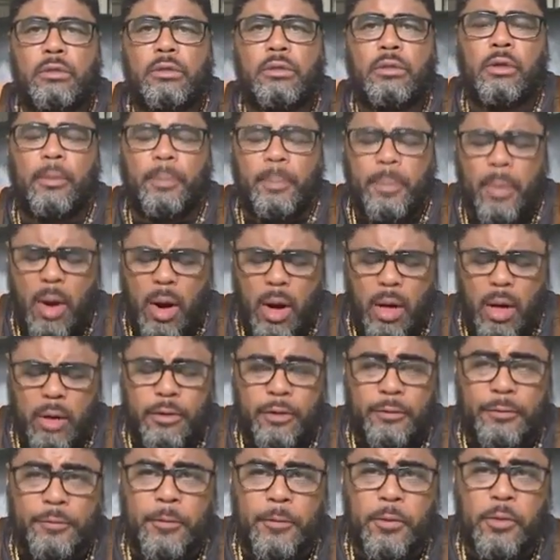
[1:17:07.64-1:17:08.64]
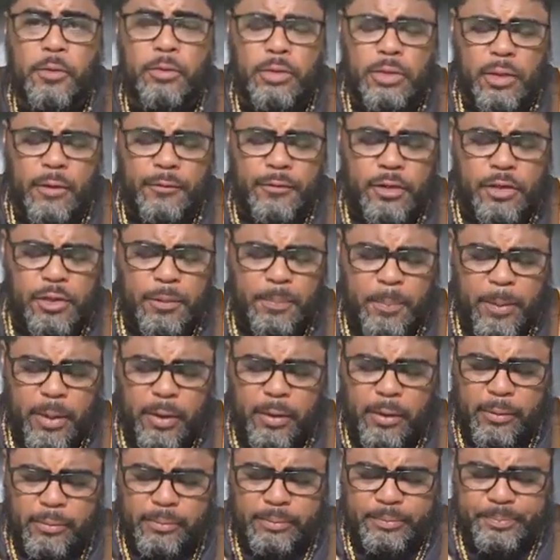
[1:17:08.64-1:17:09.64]
So part of the fruits of the
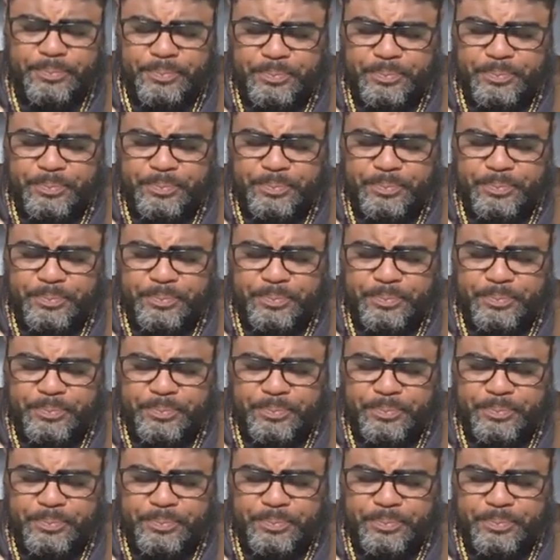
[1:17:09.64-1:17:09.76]
Spirit